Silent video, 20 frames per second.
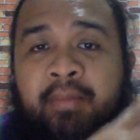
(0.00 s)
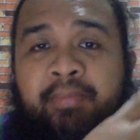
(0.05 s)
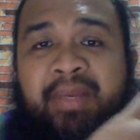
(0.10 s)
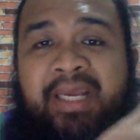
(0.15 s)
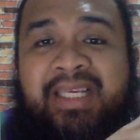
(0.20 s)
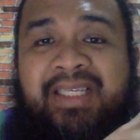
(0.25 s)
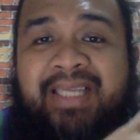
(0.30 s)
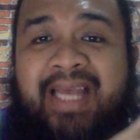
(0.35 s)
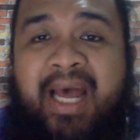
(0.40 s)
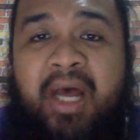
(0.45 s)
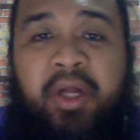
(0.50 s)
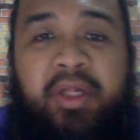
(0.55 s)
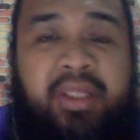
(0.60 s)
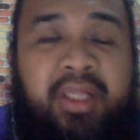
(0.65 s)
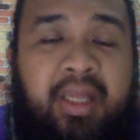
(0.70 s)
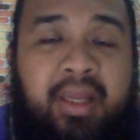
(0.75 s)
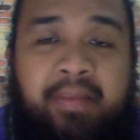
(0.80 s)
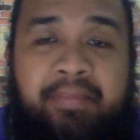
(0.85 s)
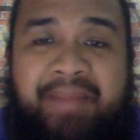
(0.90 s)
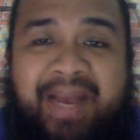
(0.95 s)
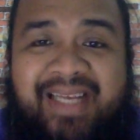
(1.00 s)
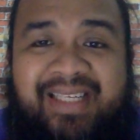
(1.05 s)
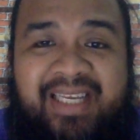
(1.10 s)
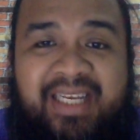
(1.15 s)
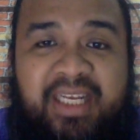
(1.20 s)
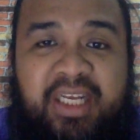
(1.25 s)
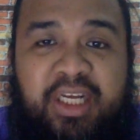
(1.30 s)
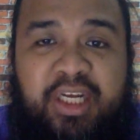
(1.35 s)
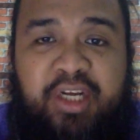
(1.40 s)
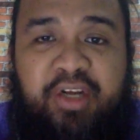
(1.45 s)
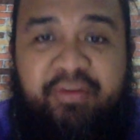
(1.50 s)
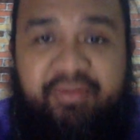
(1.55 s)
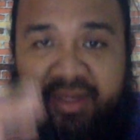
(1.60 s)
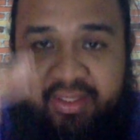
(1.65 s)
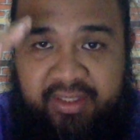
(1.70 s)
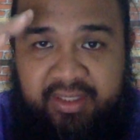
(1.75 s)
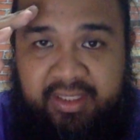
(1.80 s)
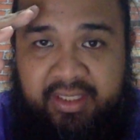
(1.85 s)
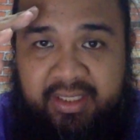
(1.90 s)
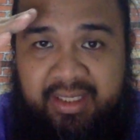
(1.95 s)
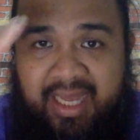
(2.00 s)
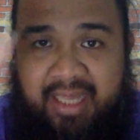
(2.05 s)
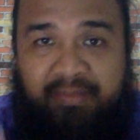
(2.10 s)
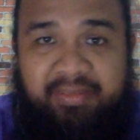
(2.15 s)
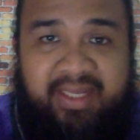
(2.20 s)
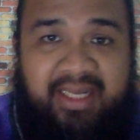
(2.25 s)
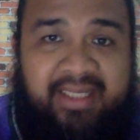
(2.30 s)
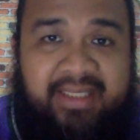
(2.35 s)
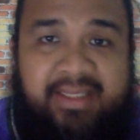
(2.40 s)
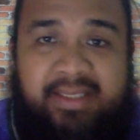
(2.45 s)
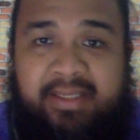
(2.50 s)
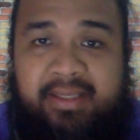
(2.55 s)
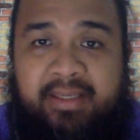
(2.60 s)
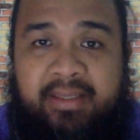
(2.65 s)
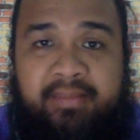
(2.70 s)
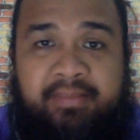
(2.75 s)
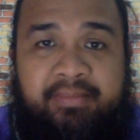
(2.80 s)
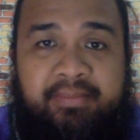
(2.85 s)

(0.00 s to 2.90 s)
Peace out, pasay love, and God bless.